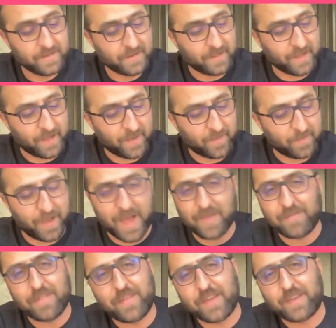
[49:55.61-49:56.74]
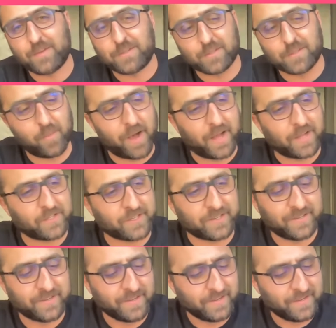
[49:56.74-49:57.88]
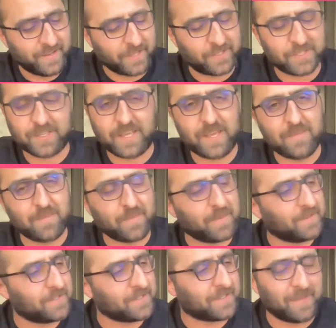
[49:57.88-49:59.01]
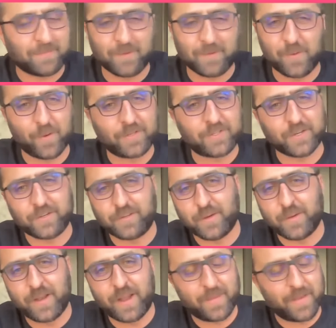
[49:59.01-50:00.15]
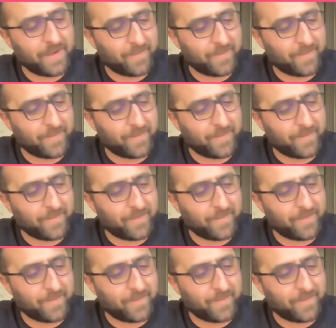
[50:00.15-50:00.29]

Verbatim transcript: But Ivan, thank you so much. And just keep doing what you're doing. I